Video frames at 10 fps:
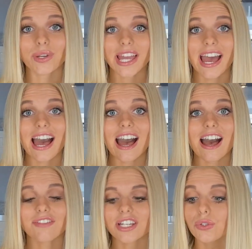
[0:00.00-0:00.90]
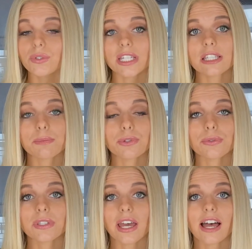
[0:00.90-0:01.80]
we have 2
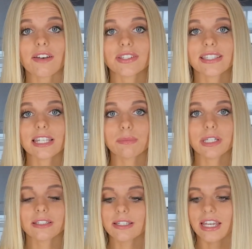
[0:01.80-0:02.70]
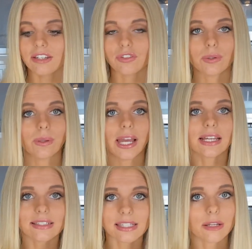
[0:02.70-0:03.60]
teaspoons of cinnamon, and if you
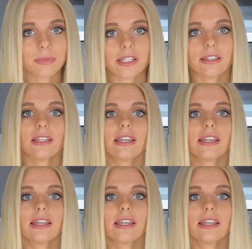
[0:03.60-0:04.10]
like cinnamon,